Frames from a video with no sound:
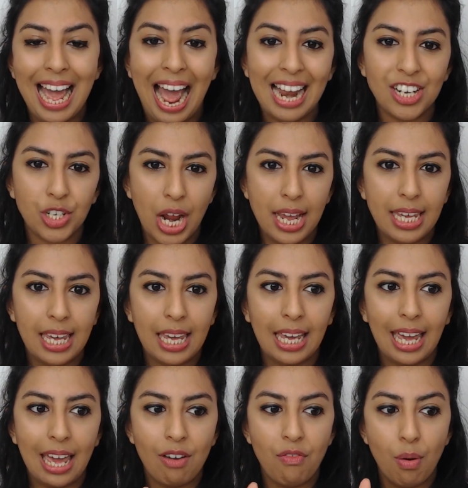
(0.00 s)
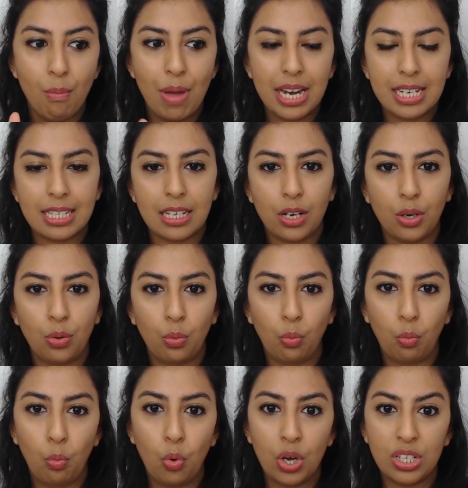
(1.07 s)
and checking if a medicine
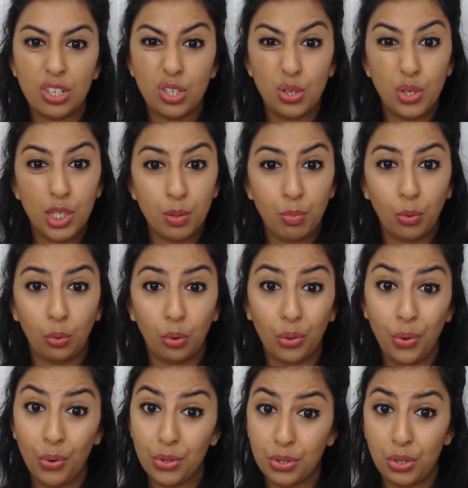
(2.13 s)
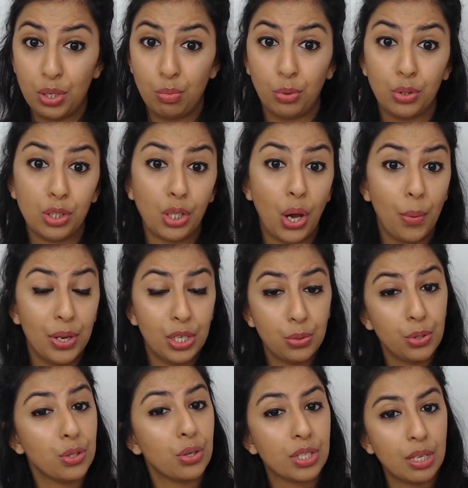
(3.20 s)
was suitable or not suitable to go into
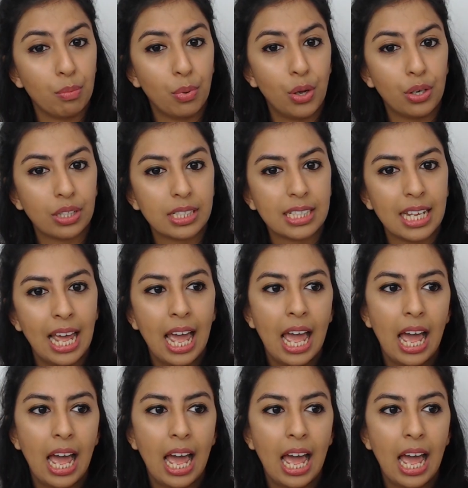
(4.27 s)
a dosset box.